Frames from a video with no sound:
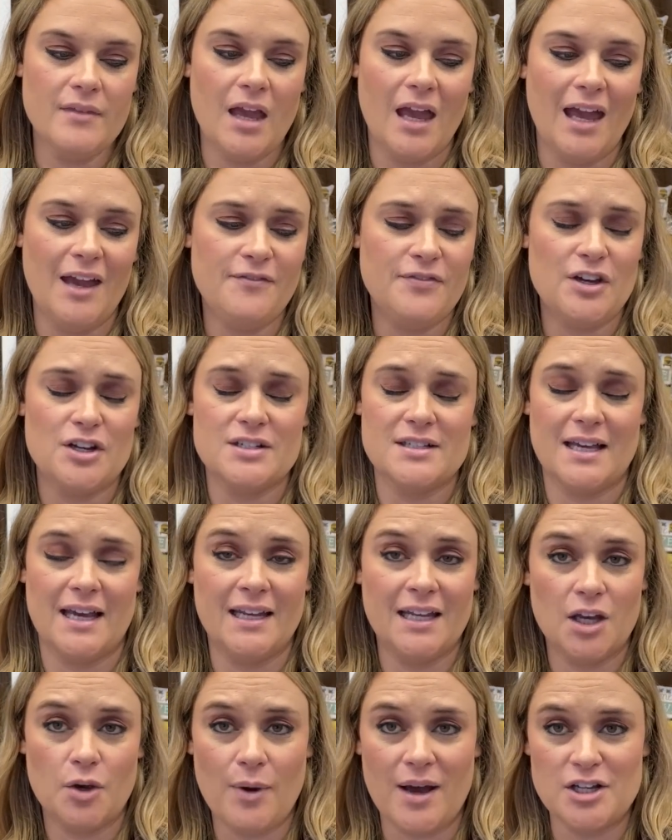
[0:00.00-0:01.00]
If there's
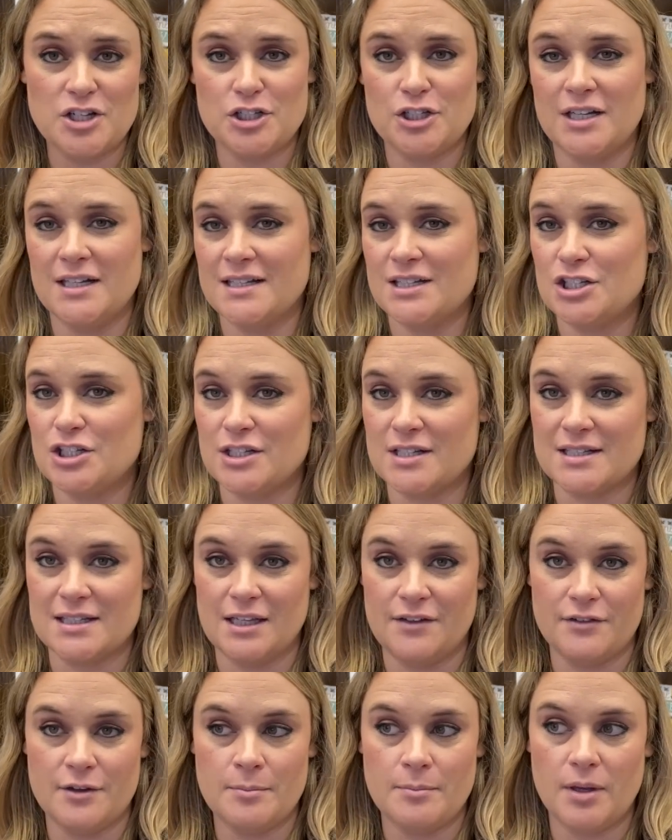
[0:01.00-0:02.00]
any questions, just leave
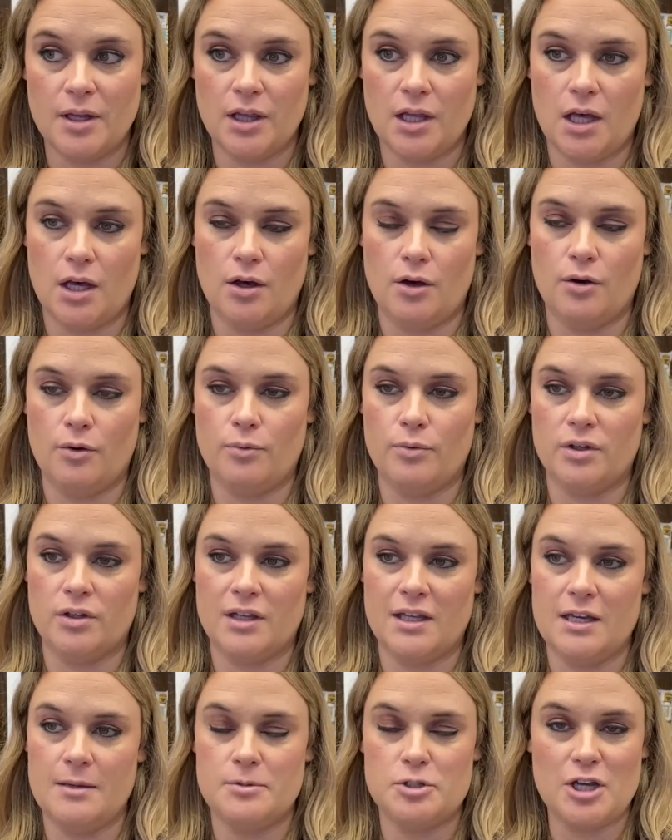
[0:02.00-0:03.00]
them below. We'll
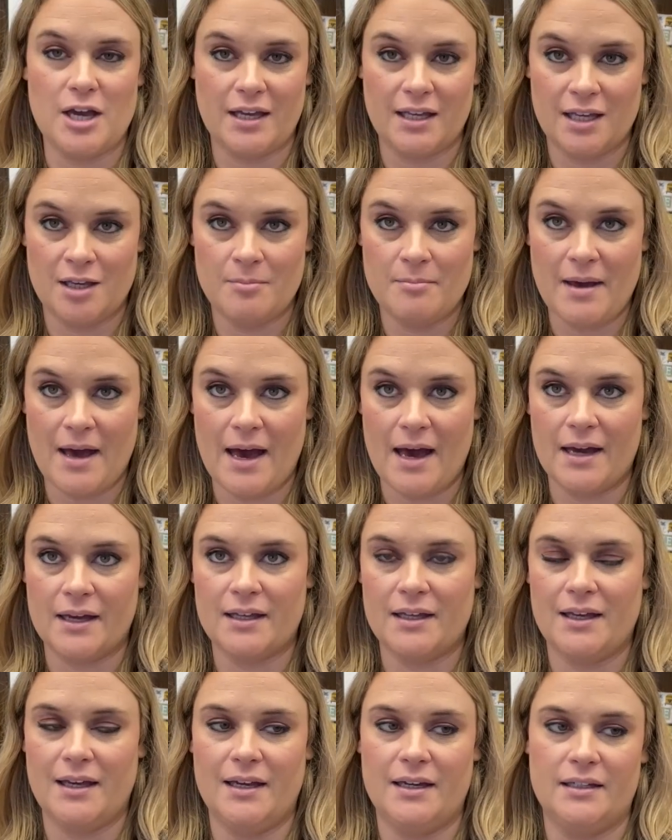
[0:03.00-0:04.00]
keep checking back
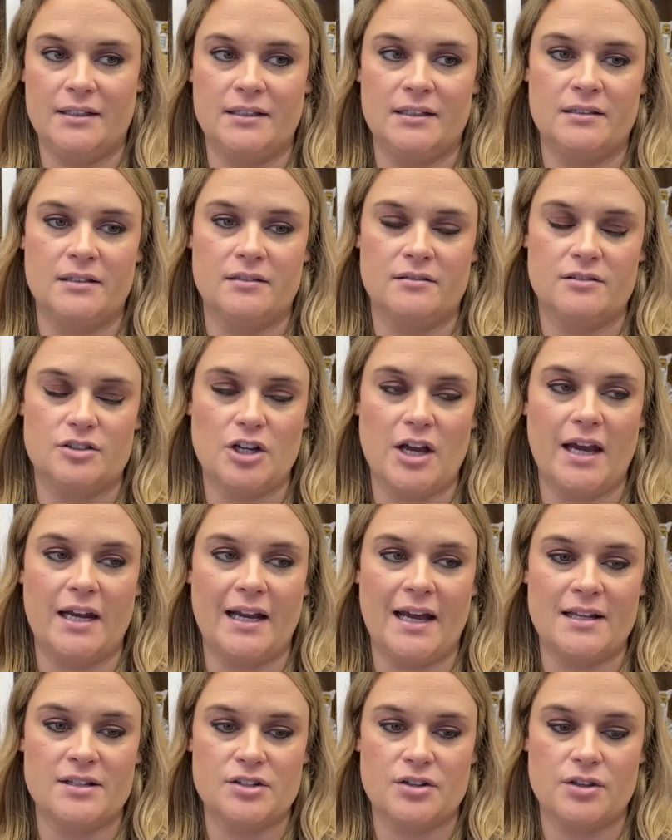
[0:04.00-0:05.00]
and try and
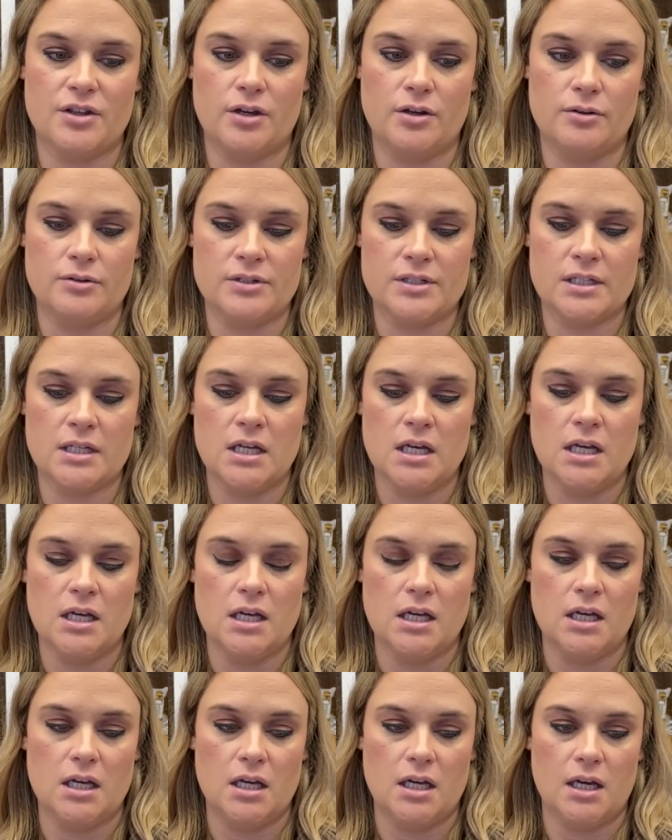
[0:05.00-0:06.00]
answer those.
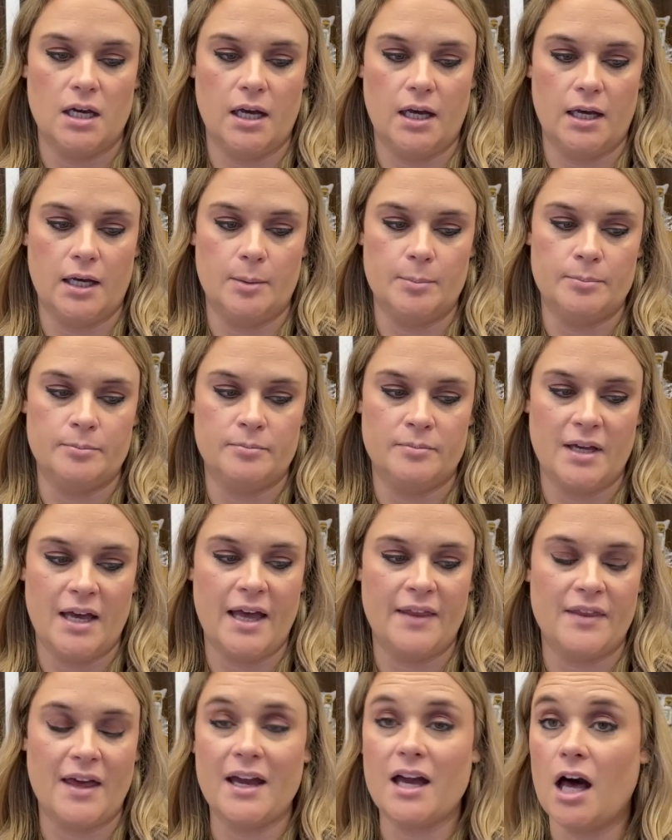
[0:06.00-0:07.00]

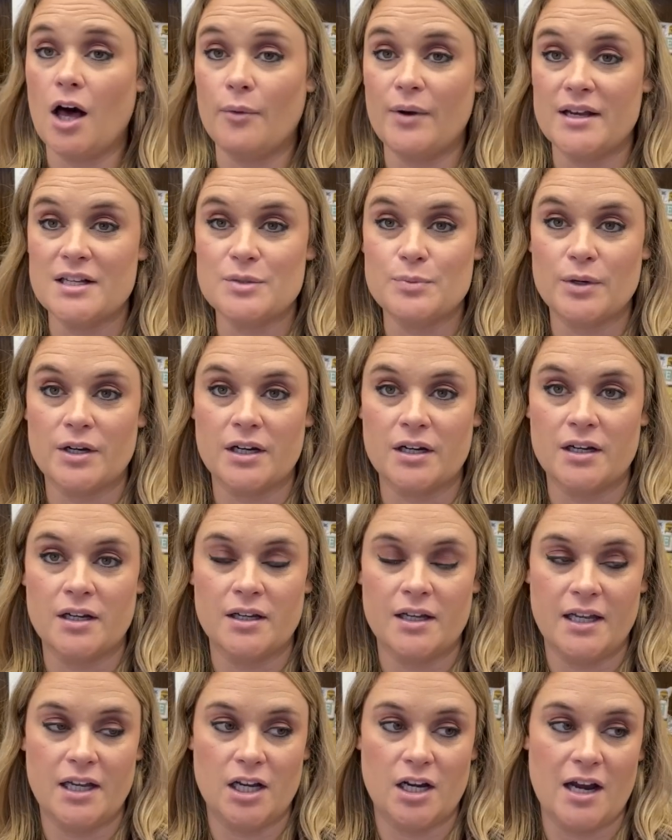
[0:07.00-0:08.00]
And like always, we're
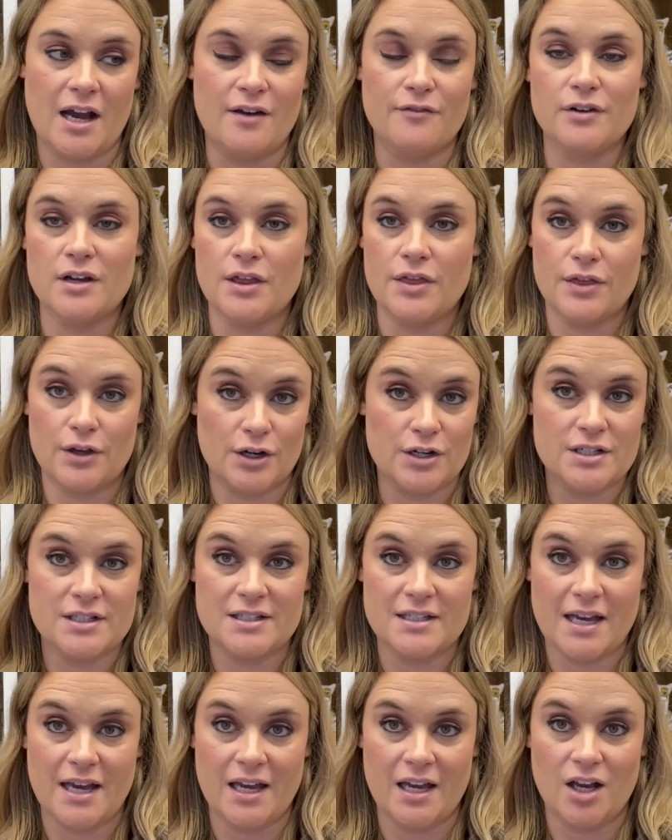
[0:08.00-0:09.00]
here every
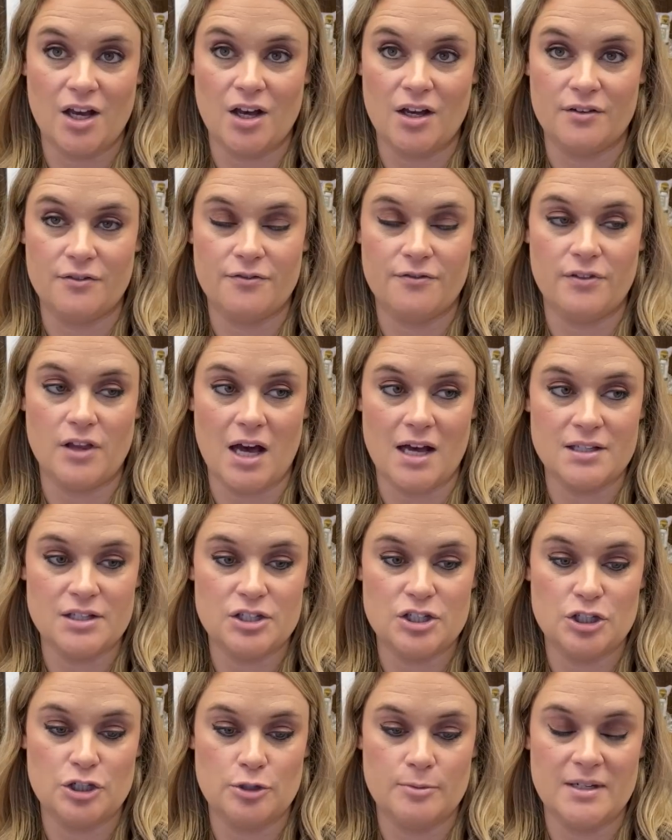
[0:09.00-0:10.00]
Thursday on
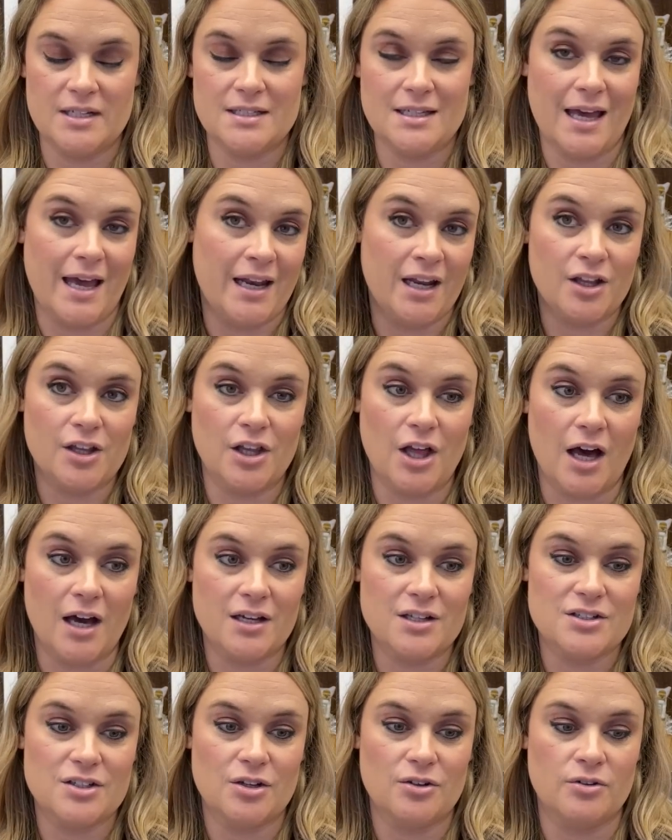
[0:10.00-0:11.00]
FlossTube at 10 o'clock.
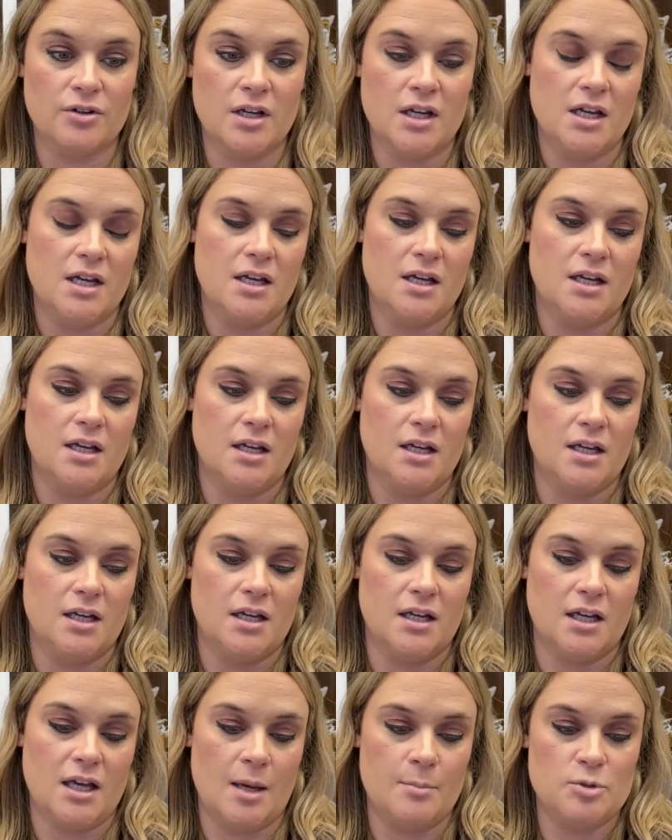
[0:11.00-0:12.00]
So
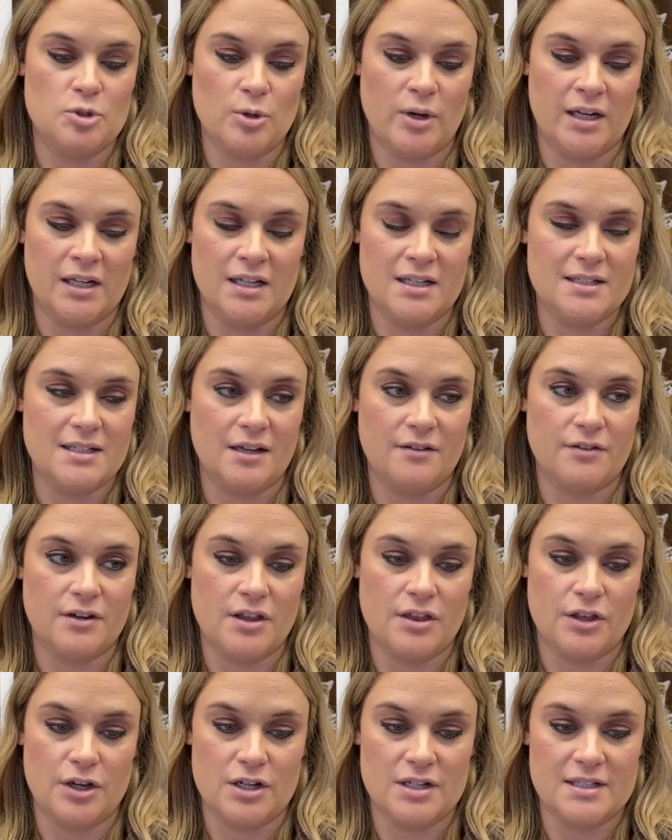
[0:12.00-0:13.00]
come join us every
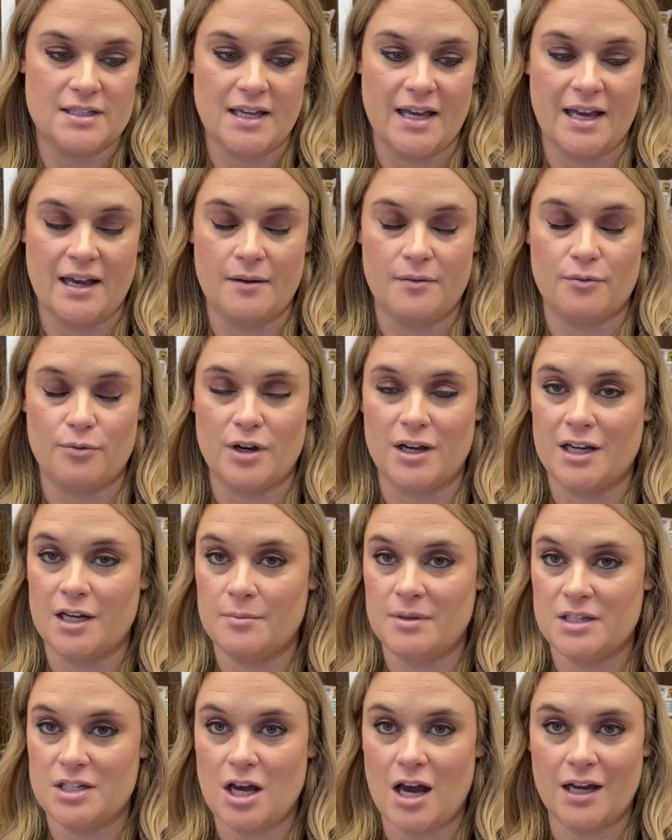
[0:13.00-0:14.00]
Thursday, and we're going to
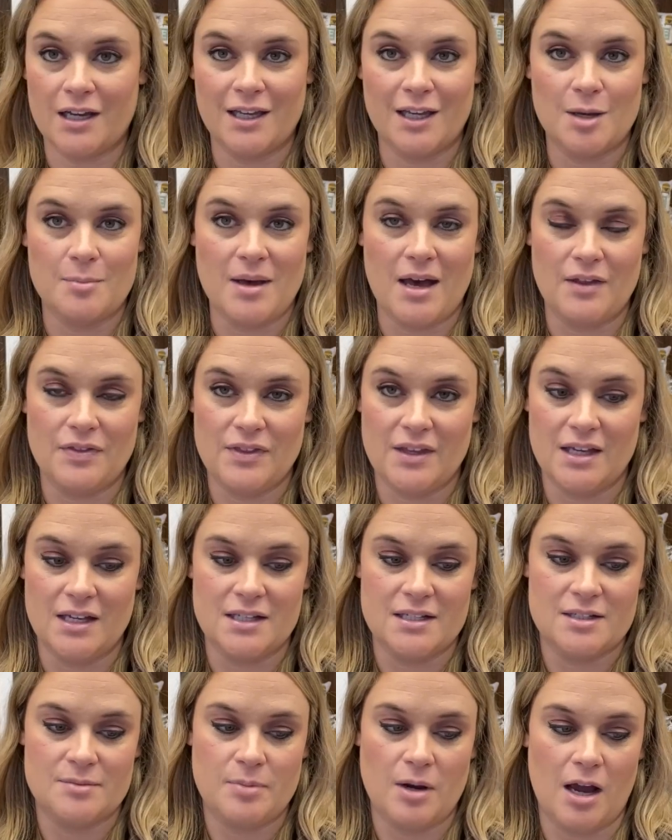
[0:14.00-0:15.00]
be talking about
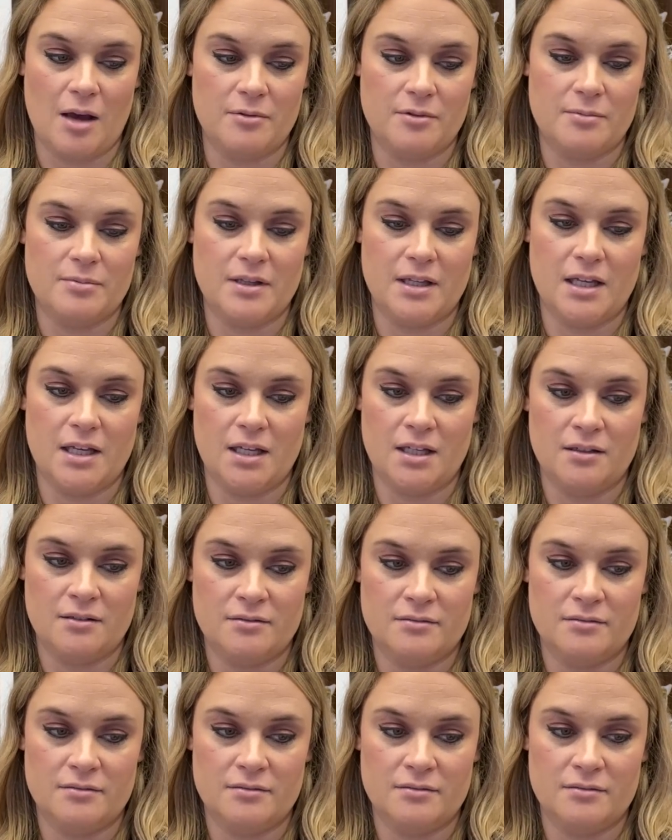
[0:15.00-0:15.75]
this probably